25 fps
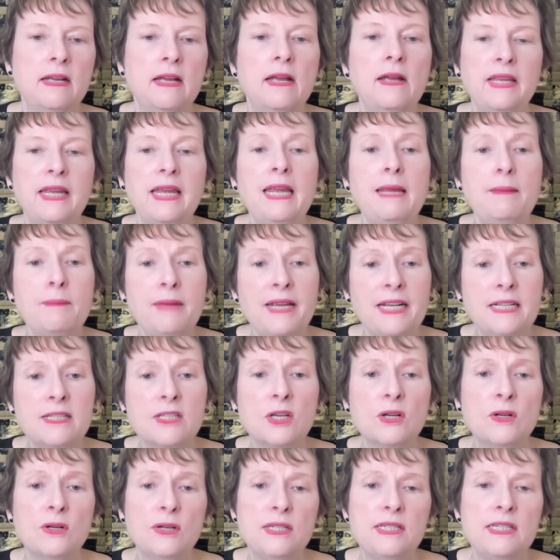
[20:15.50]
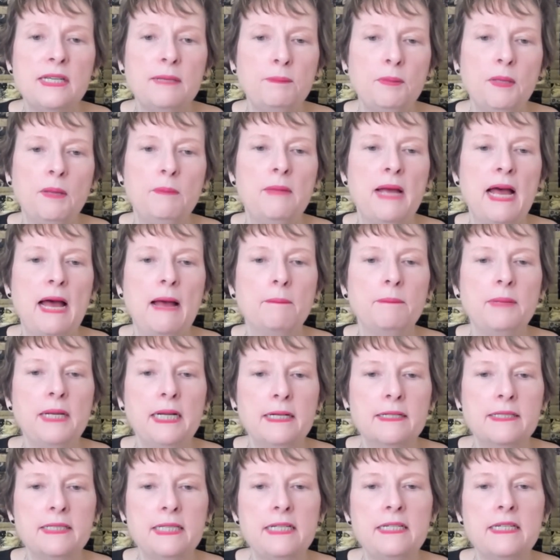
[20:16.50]
He makes a good diplomat
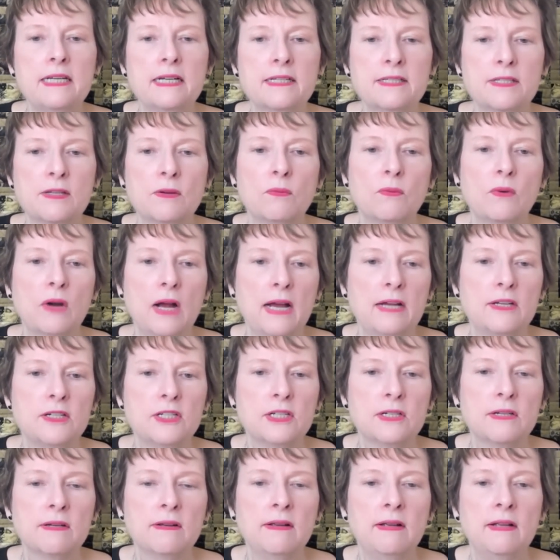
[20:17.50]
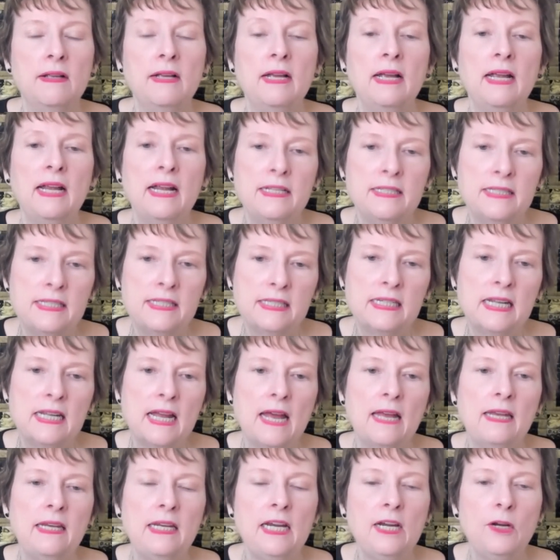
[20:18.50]
because he doesn't rush.
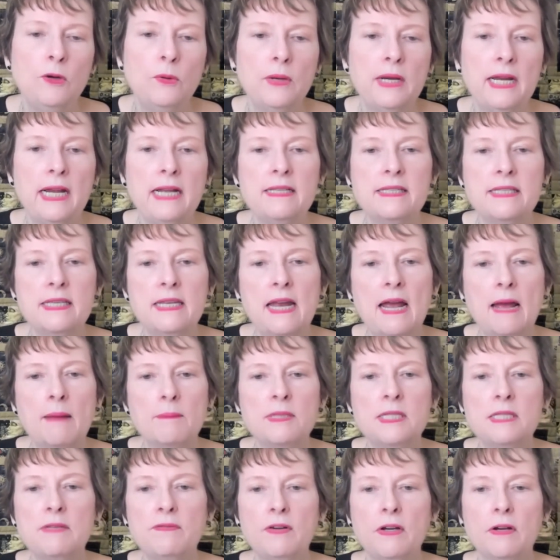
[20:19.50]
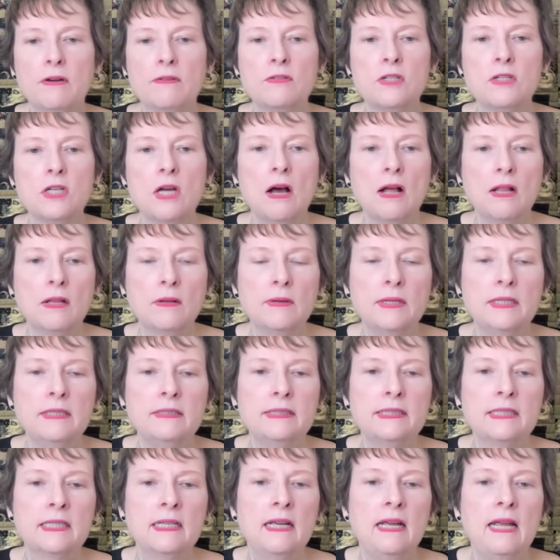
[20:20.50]
Instead, he creates an atmosphere of
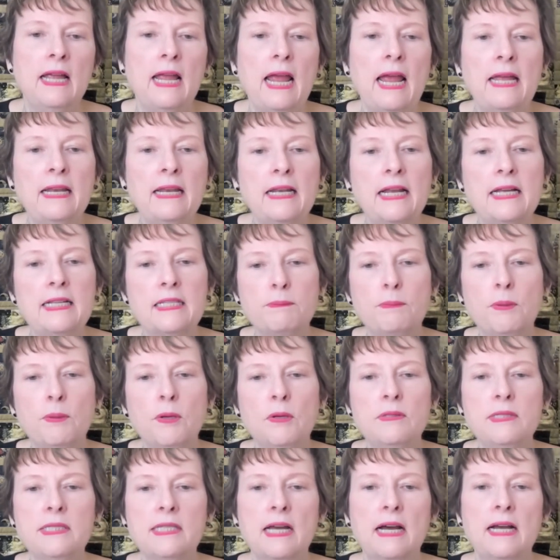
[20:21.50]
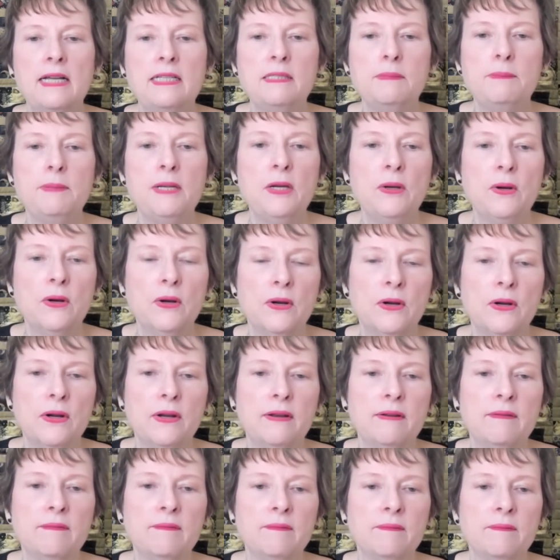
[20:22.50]
tolerance and lets both sides be
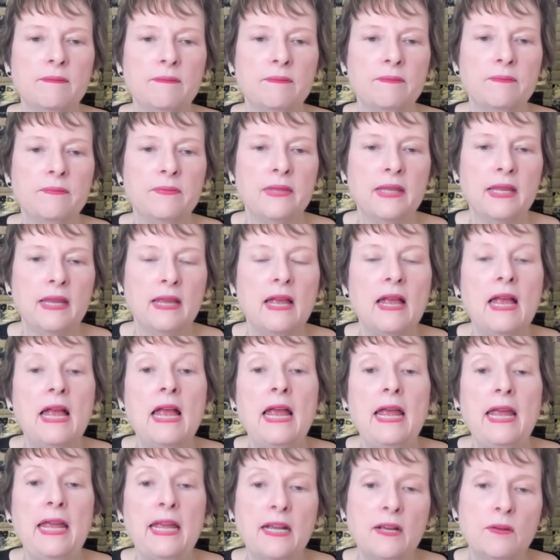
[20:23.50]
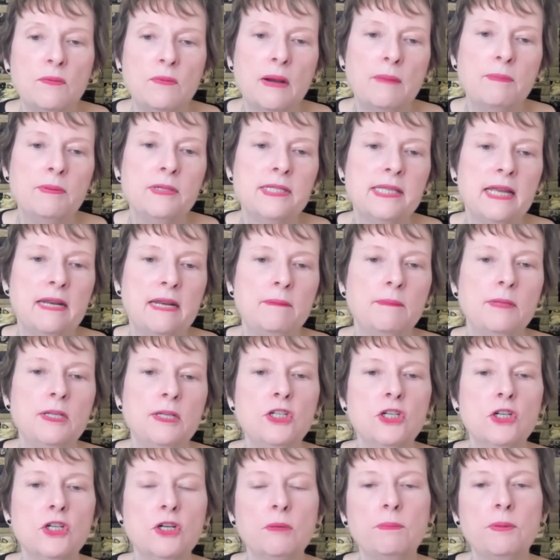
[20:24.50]
heard. It can represent a
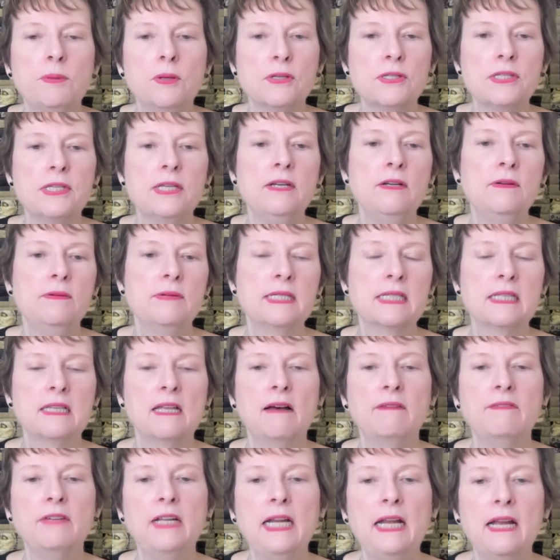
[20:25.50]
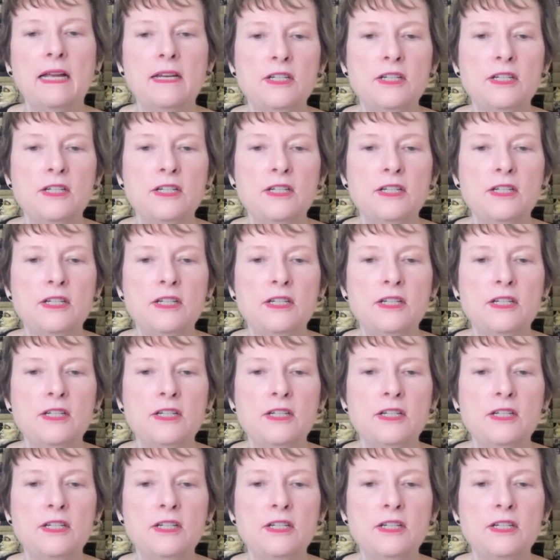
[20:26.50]
mature person who is loving and